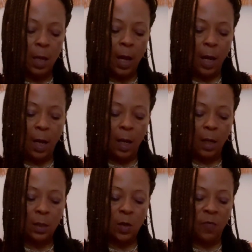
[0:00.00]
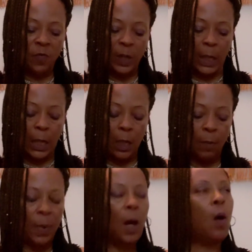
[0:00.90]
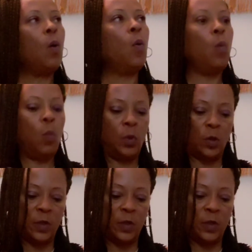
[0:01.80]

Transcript: hey, don't forget about your